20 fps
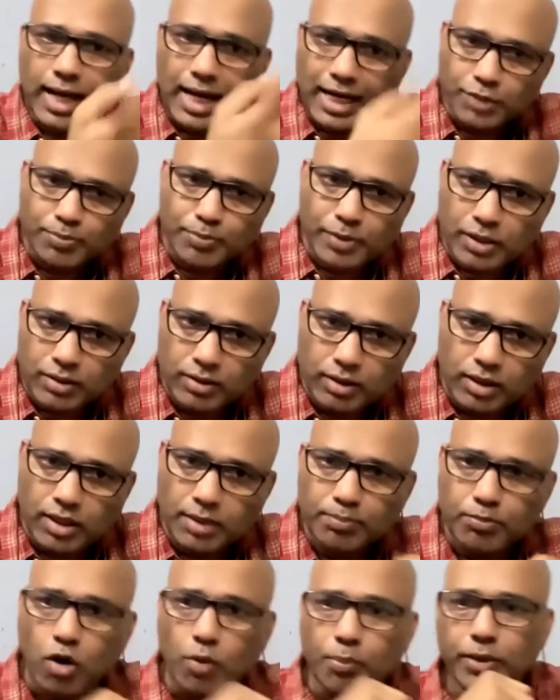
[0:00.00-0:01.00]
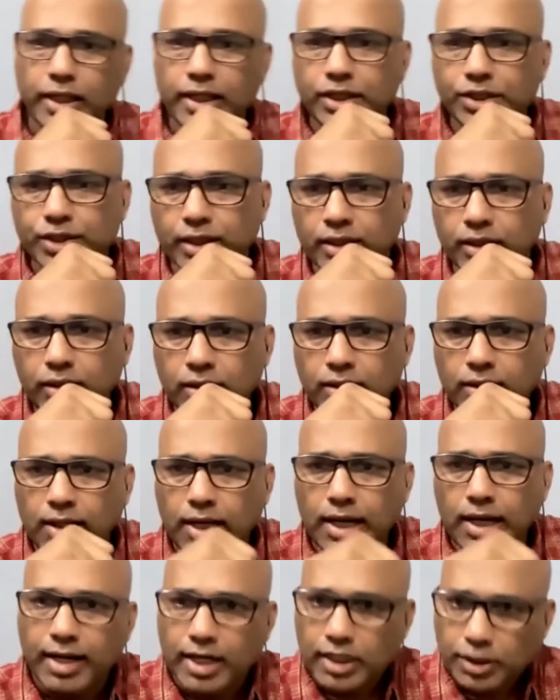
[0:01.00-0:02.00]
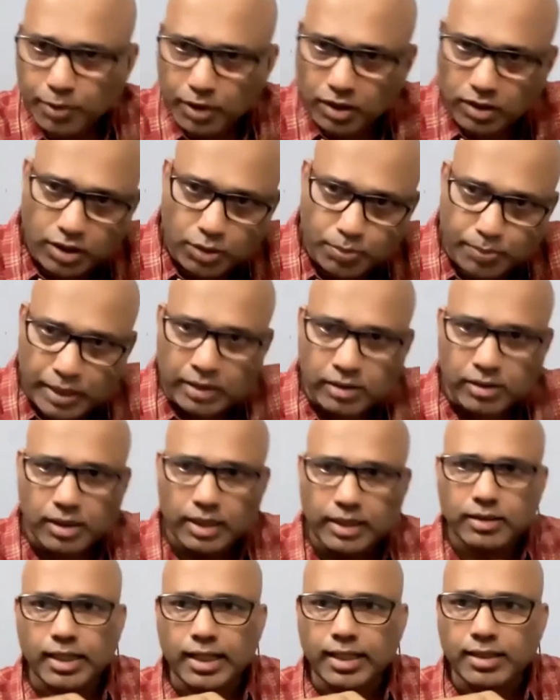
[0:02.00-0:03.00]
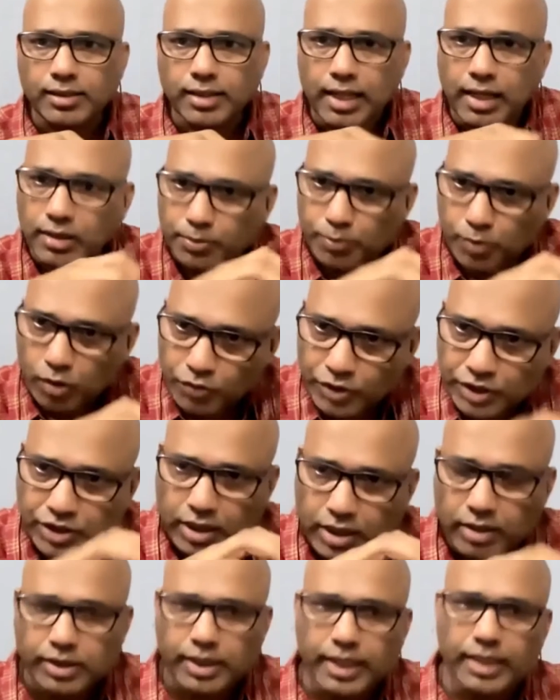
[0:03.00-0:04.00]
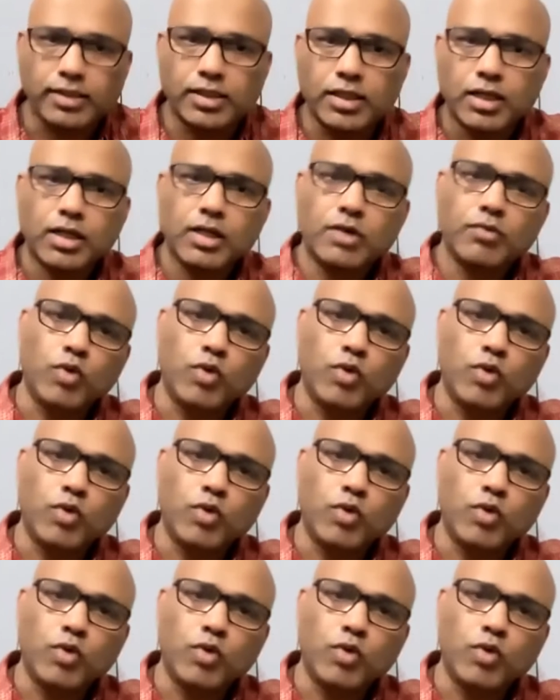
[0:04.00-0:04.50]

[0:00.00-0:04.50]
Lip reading: As per the population and as per these princely states as provincial states,